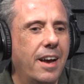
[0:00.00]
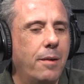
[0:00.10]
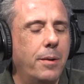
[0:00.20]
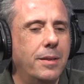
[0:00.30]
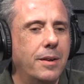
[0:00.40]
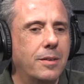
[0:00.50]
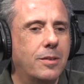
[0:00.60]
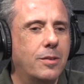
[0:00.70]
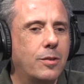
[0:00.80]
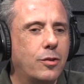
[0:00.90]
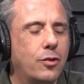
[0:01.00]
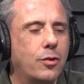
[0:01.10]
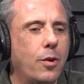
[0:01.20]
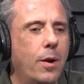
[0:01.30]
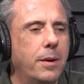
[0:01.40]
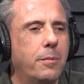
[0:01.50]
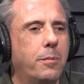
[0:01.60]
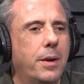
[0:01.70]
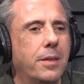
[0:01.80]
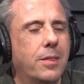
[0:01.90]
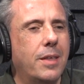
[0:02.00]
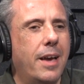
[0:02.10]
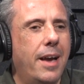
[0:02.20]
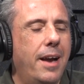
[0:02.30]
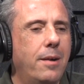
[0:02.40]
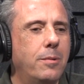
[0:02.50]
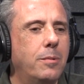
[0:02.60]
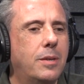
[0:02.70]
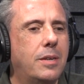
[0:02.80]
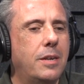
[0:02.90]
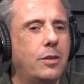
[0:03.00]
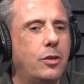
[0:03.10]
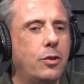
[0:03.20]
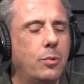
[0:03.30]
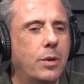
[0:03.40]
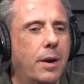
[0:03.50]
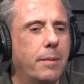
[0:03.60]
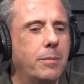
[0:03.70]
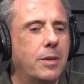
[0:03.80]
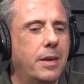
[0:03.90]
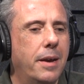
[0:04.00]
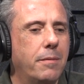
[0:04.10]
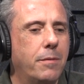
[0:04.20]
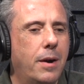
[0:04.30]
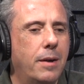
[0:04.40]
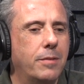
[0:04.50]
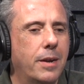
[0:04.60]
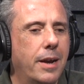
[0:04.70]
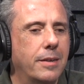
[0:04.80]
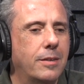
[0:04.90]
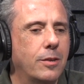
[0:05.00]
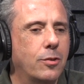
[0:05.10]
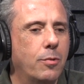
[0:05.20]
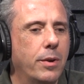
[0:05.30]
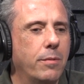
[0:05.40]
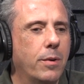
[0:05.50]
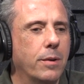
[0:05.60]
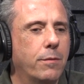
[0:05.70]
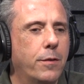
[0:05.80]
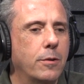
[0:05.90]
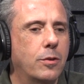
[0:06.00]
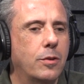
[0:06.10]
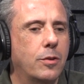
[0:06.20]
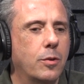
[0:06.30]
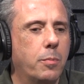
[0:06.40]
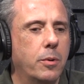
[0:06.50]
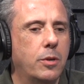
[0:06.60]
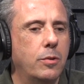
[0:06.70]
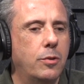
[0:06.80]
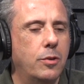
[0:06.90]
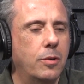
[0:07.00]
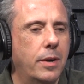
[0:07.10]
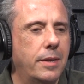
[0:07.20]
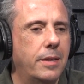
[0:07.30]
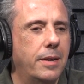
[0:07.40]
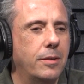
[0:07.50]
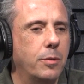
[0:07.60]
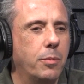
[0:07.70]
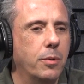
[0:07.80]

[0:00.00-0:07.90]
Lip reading: I wanted to start with, how did you come to get involved at Access 21, first as a producer and then as a board